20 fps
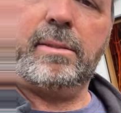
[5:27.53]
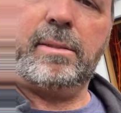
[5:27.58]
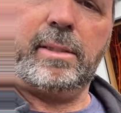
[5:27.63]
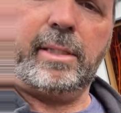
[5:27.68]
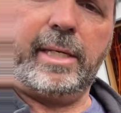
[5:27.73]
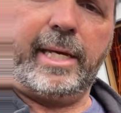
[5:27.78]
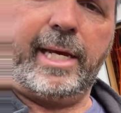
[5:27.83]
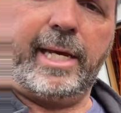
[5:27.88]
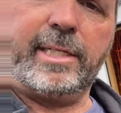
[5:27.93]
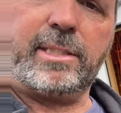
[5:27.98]

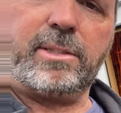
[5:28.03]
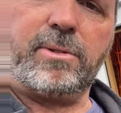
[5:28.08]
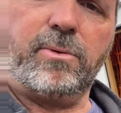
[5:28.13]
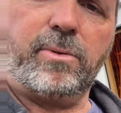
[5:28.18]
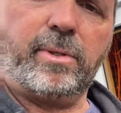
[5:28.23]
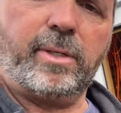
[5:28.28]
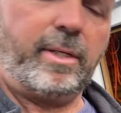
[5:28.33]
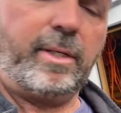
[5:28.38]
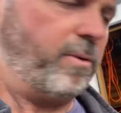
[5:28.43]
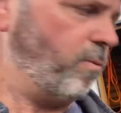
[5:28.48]
It's
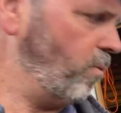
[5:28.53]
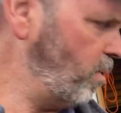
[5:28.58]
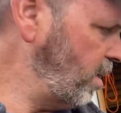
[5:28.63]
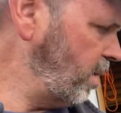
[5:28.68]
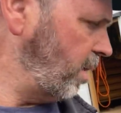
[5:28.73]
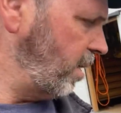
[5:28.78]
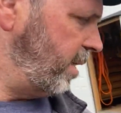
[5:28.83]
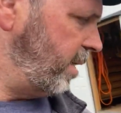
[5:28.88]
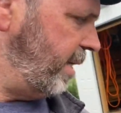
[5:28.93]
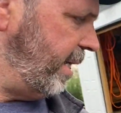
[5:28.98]
gonna
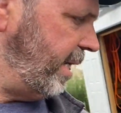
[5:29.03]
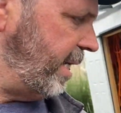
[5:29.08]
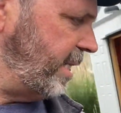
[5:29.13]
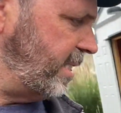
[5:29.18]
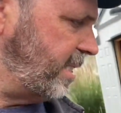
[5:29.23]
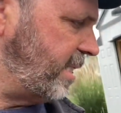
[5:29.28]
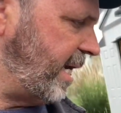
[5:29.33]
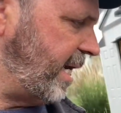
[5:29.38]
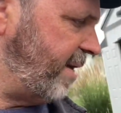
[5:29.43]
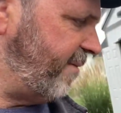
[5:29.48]
work. Now I
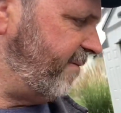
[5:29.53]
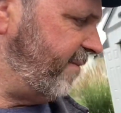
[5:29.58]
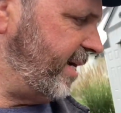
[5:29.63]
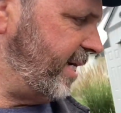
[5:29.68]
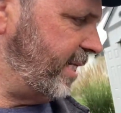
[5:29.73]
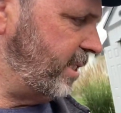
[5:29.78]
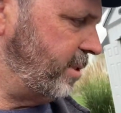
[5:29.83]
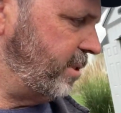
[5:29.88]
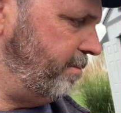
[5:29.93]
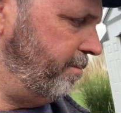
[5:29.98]
just gotta
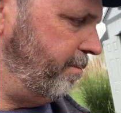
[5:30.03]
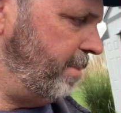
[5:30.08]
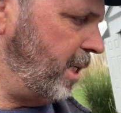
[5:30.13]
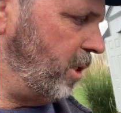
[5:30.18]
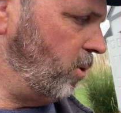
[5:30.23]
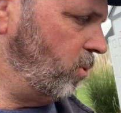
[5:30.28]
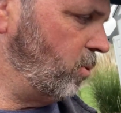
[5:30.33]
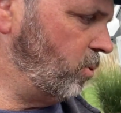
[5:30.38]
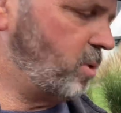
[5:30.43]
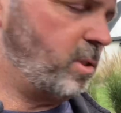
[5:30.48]
find some
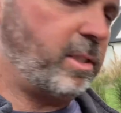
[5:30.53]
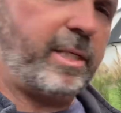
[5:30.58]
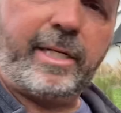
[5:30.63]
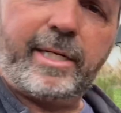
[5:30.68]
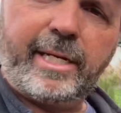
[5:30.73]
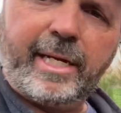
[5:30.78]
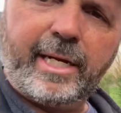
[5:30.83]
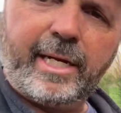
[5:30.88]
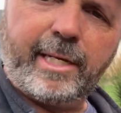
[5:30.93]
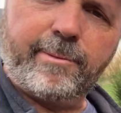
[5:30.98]
bolts. It
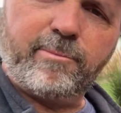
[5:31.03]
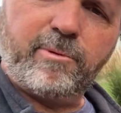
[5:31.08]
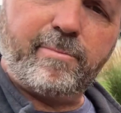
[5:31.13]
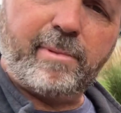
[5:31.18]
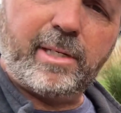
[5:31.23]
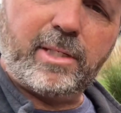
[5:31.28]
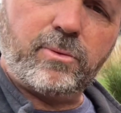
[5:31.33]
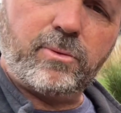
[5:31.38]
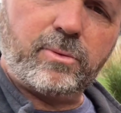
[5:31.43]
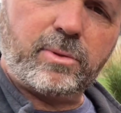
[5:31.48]
didn't come with
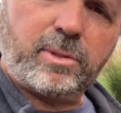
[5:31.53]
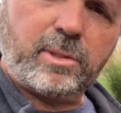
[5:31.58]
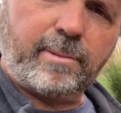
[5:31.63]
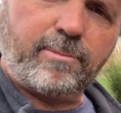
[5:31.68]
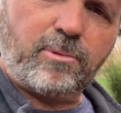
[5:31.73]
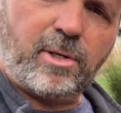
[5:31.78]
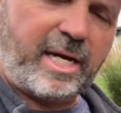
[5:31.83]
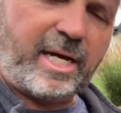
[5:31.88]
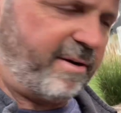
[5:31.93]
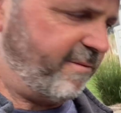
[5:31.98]
bolts, so I'm
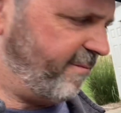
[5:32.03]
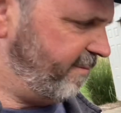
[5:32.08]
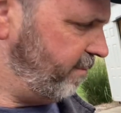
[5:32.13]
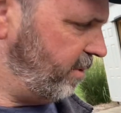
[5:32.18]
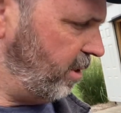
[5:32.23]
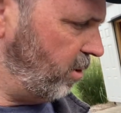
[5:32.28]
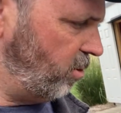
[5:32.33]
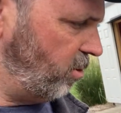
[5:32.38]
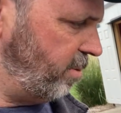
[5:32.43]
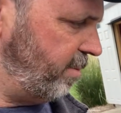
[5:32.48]
gonna have to
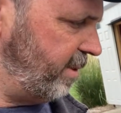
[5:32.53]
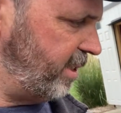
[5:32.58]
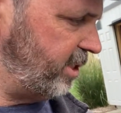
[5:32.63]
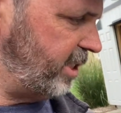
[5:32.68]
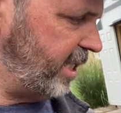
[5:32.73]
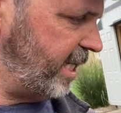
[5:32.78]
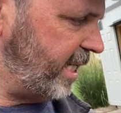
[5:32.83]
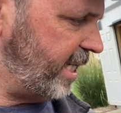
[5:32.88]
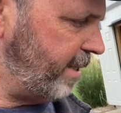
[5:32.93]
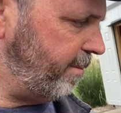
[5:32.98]
go to my
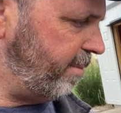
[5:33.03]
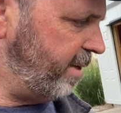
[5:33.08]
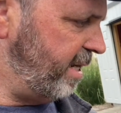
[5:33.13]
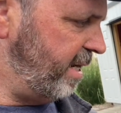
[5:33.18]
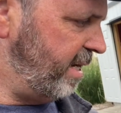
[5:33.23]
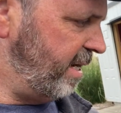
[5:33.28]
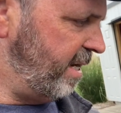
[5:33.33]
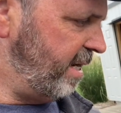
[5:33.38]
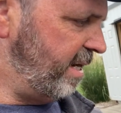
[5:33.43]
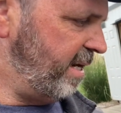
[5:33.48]
shop,
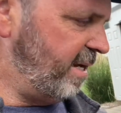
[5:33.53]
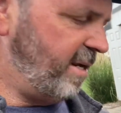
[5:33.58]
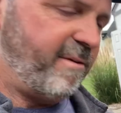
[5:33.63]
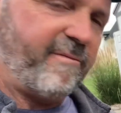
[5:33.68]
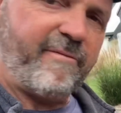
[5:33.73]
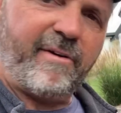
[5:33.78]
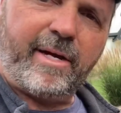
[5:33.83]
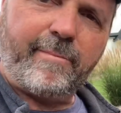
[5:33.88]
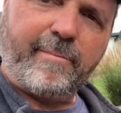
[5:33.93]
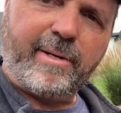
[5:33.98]

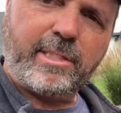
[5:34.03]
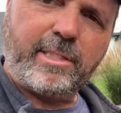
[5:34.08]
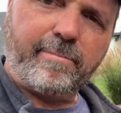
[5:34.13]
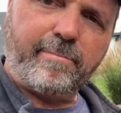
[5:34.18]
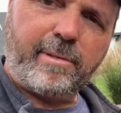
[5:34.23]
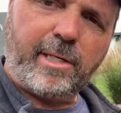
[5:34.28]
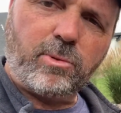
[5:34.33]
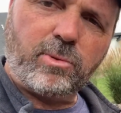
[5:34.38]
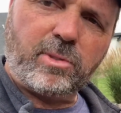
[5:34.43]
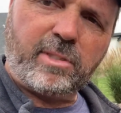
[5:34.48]
find me some
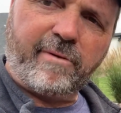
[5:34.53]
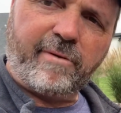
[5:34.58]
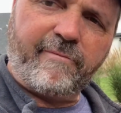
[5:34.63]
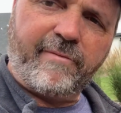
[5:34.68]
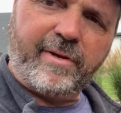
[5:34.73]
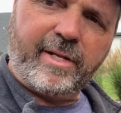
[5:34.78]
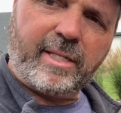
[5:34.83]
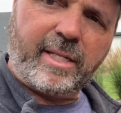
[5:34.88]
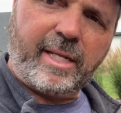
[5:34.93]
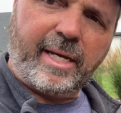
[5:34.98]
bolts that
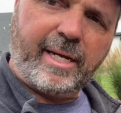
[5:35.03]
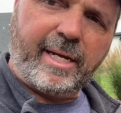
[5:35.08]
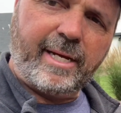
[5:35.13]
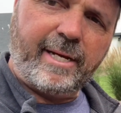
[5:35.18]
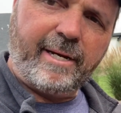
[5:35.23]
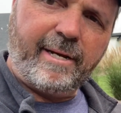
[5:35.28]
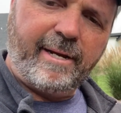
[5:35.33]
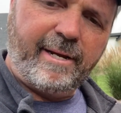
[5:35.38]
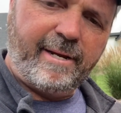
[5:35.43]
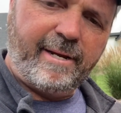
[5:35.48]
fit that,